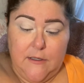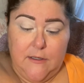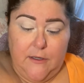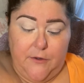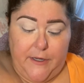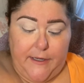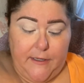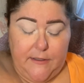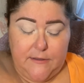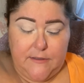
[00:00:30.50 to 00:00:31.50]

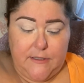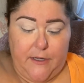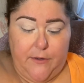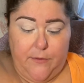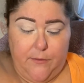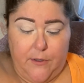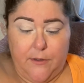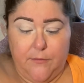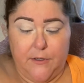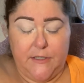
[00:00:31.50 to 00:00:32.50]
Okay, so
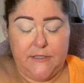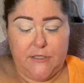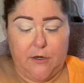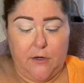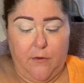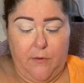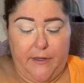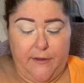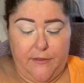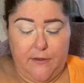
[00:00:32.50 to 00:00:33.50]
we're going to start
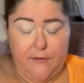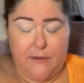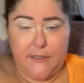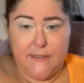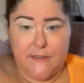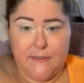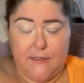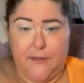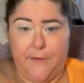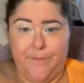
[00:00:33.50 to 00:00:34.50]
with, this is
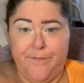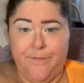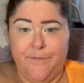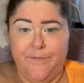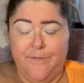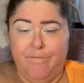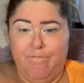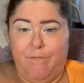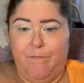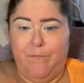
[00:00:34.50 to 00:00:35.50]
the
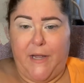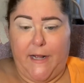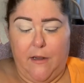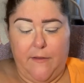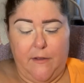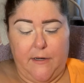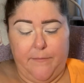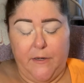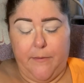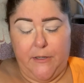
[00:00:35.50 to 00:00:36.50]
palette that
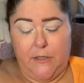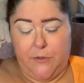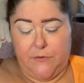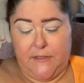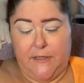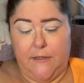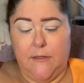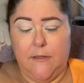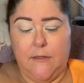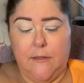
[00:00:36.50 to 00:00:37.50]
I'm going to be
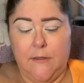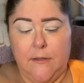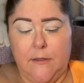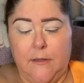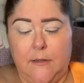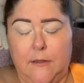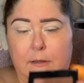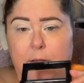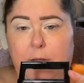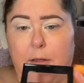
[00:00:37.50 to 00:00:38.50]
using.
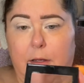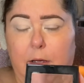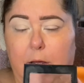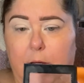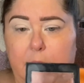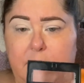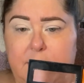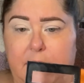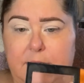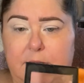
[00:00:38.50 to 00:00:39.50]
This
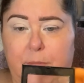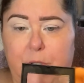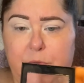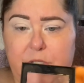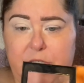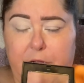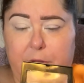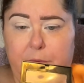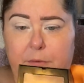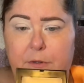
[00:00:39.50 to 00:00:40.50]
has the
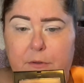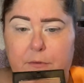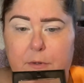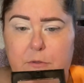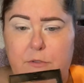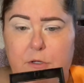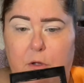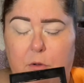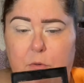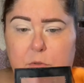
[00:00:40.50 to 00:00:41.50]
Moonstone, the Rose
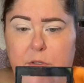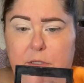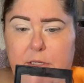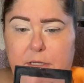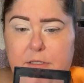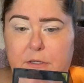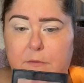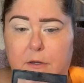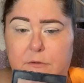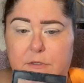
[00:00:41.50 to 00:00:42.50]
Gold, the Dusty
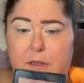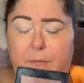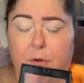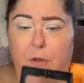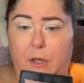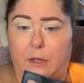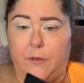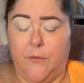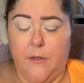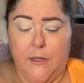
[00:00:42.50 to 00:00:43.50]
Rose, and the
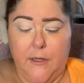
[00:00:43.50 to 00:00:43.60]
Merlot.